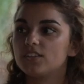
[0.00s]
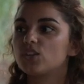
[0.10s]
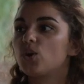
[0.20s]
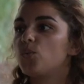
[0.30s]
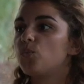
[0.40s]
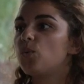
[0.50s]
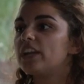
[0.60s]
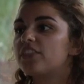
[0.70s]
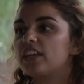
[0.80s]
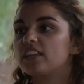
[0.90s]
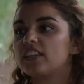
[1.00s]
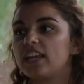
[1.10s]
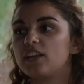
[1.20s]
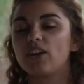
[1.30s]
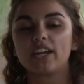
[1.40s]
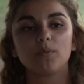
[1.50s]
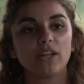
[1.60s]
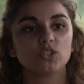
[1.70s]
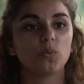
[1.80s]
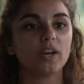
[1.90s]
So one thing that I
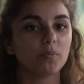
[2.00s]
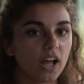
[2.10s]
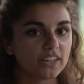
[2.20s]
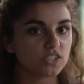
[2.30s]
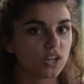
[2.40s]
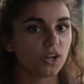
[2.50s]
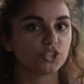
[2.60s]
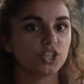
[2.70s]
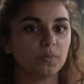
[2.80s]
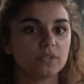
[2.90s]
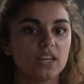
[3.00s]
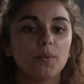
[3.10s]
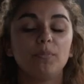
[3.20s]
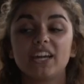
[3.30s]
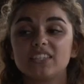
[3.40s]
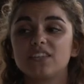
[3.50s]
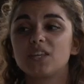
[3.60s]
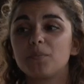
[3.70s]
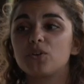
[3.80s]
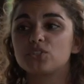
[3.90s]
recommend when applying to scholarships, because of
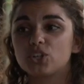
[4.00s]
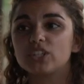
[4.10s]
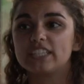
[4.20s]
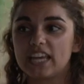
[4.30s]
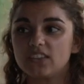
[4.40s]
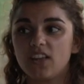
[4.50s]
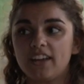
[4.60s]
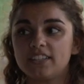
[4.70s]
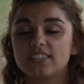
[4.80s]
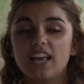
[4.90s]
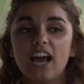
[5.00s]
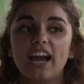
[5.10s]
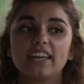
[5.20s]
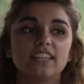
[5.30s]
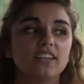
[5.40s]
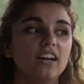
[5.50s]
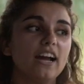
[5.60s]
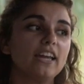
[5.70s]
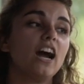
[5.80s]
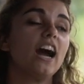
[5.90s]
some of those early deadlines, I, can,
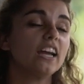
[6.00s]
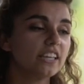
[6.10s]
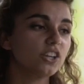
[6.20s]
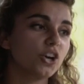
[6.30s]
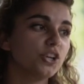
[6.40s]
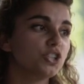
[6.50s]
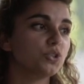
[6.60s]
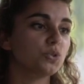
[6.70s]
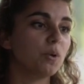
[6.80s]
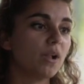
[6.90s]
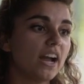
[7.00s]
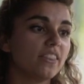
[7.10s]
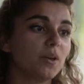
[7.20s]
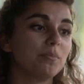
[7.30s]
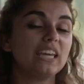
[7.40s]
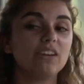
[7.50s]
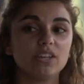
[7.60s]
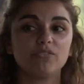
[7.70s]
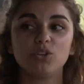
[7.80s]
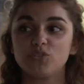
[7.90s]
I highly encourage you to apply to them
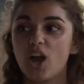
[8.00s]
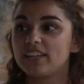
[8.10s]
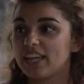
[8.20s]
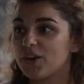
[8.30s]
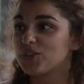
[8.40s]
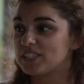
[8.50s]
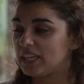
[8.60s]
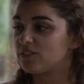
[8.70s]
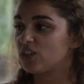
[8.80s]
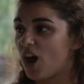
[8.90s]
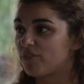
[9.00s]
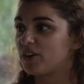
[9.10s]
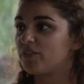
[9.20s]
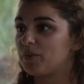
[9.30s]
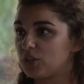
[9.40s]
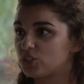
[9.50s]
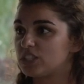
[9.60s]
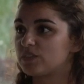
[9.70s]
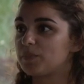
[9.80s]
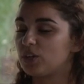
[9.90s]
even if you've not yet received an offer of
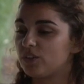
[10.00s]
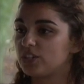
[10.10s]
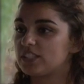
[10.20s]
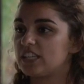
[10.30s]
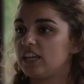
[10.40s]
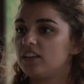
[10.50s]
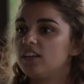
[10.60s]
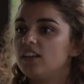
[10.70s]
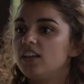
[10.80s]
admissions from the university